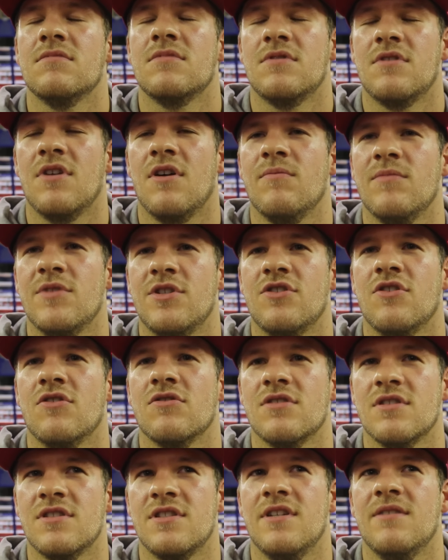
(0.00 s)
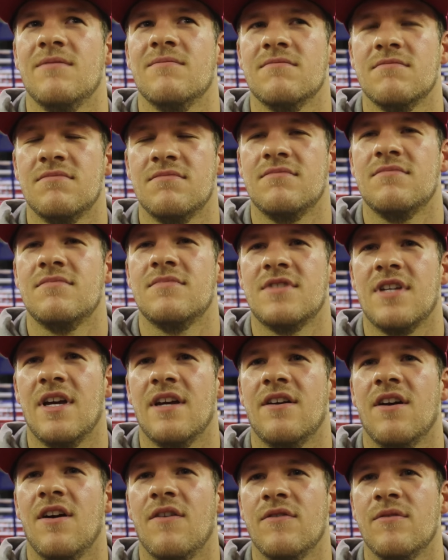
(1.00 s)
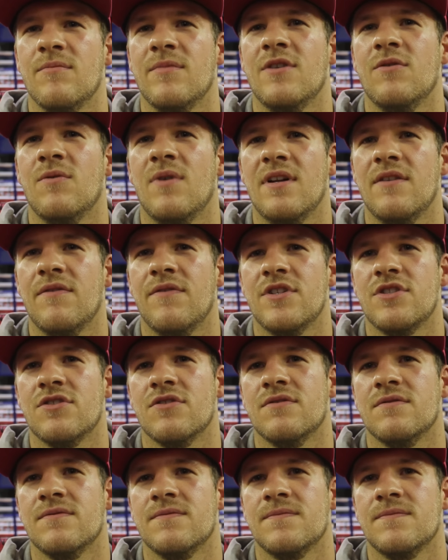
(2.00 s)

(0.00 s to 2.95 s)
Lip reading: don't be shocked to see him take over the middleweight division.